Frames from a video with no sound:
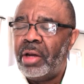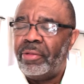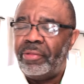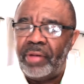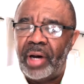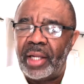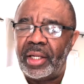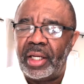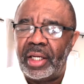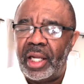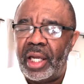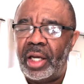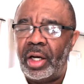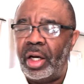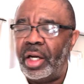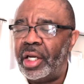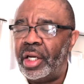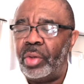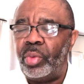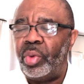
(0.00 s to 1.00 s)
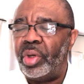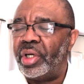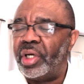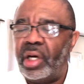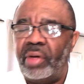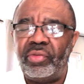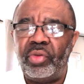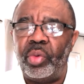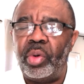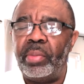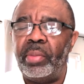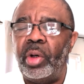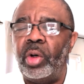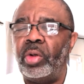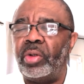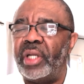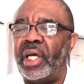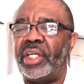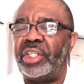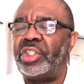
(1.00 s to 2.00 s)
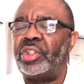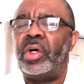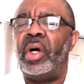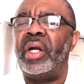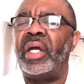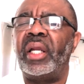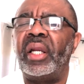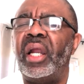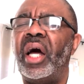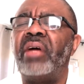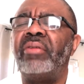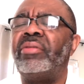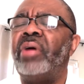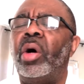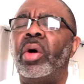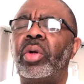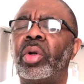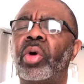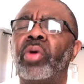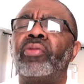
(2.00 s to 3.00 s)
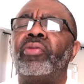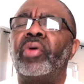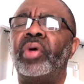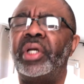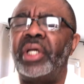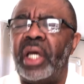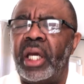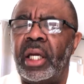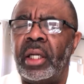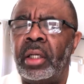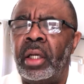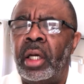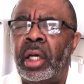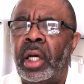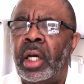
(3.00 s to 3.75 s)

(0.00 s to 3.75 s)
Father, they are in a recovery mode. They're starting life all over again.